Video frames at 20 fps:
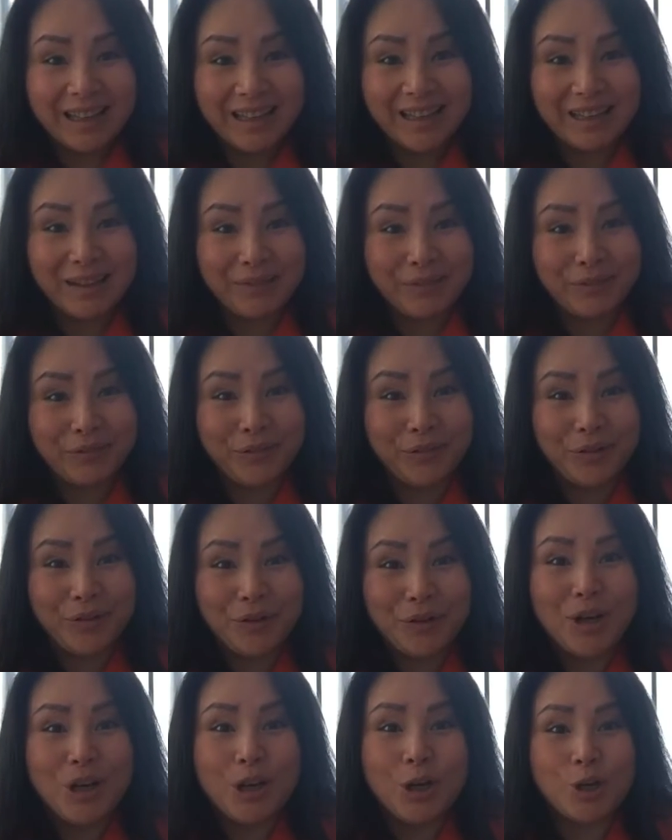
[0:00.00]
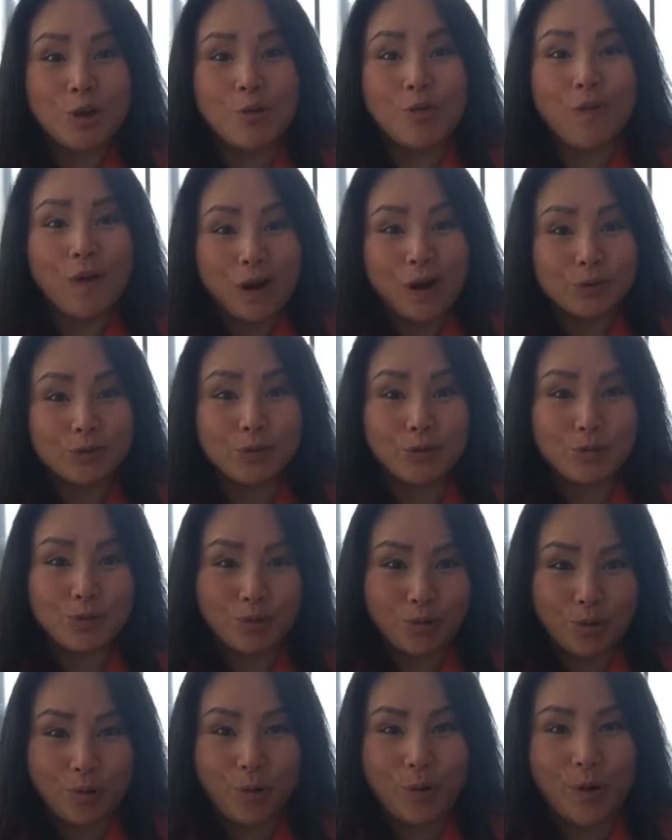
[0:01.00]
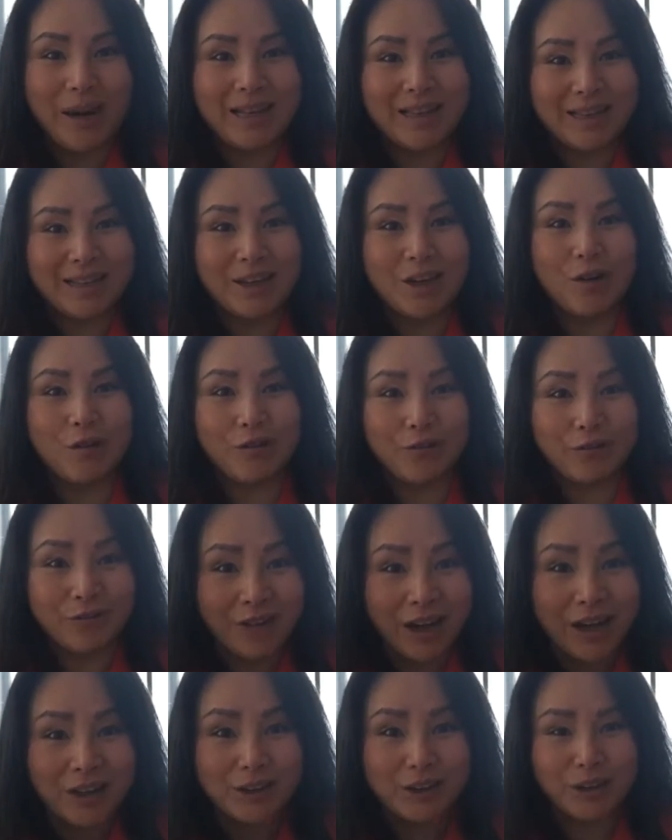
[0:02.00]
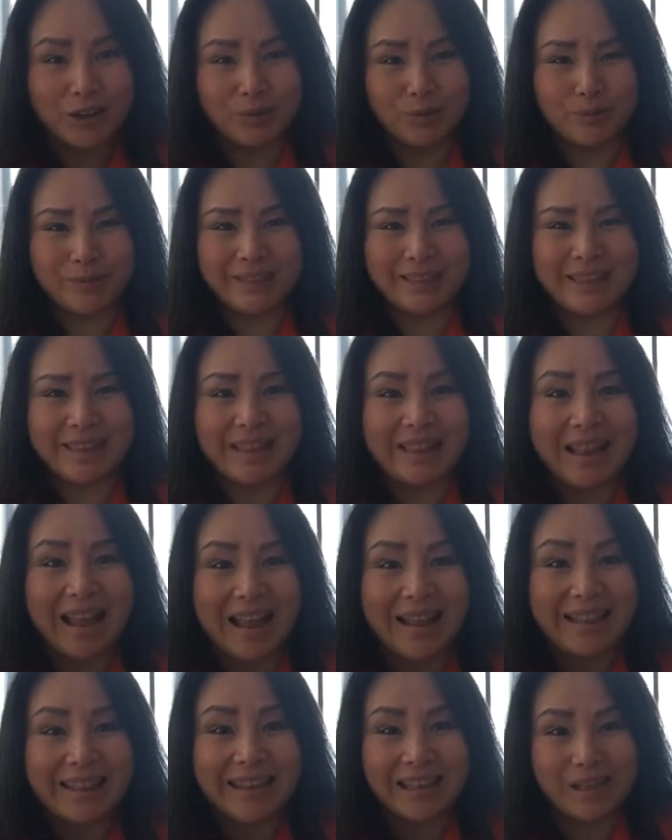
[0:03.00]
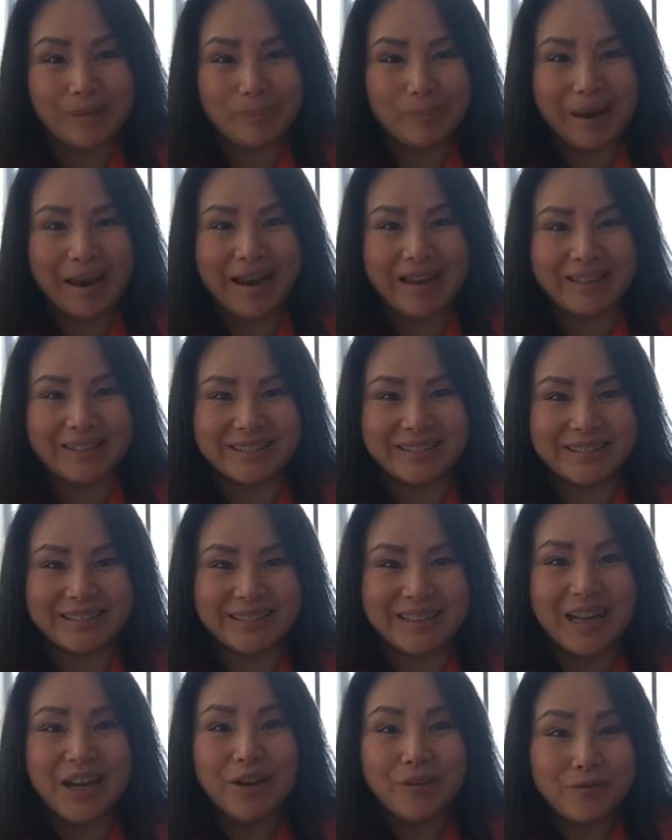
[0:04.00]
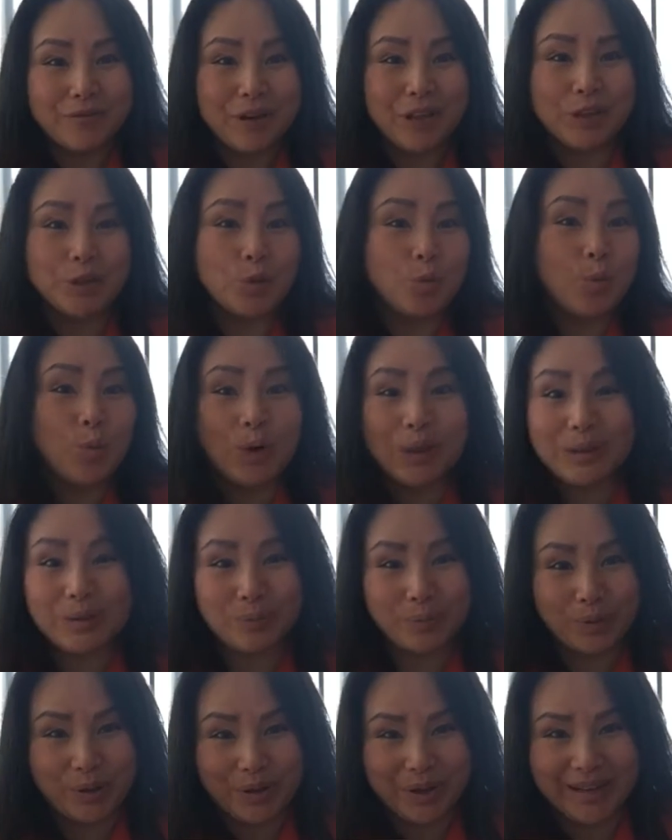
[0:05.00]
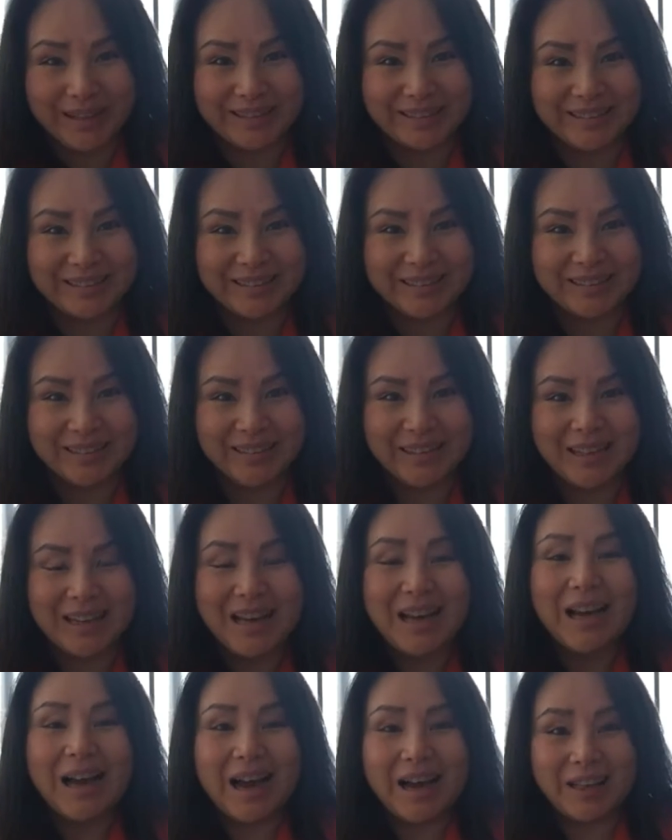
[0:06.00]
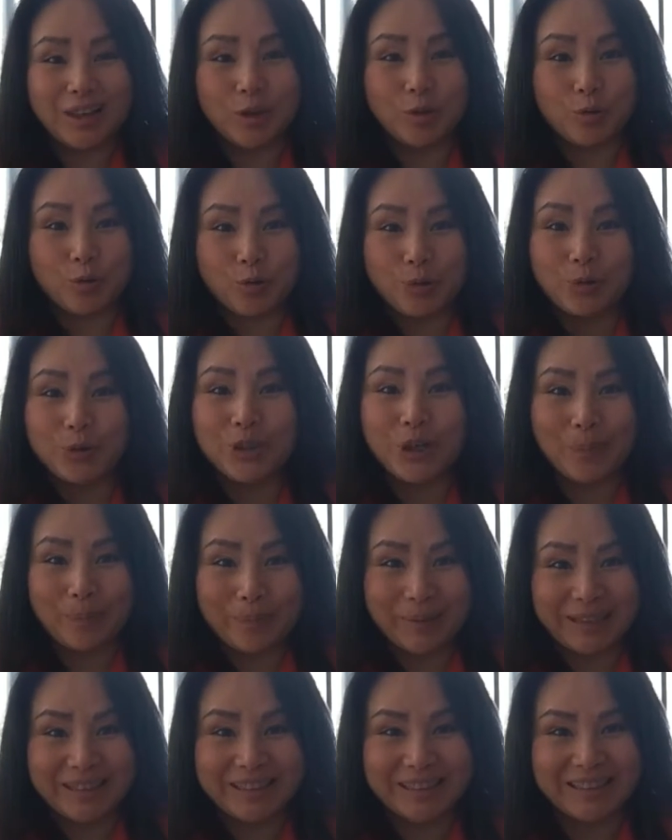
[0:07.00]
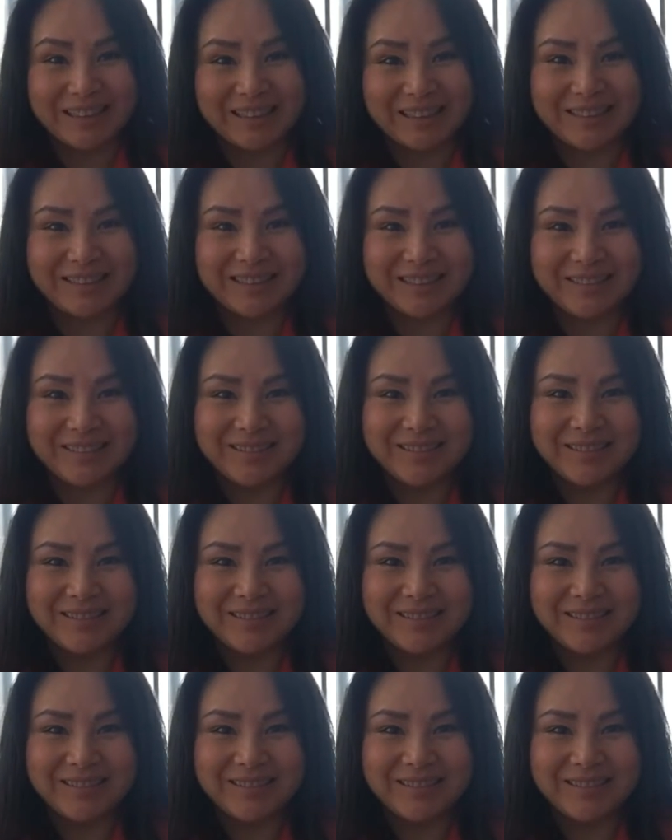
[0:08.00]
If you want to create your funnels landing page with WordPress and grow your business,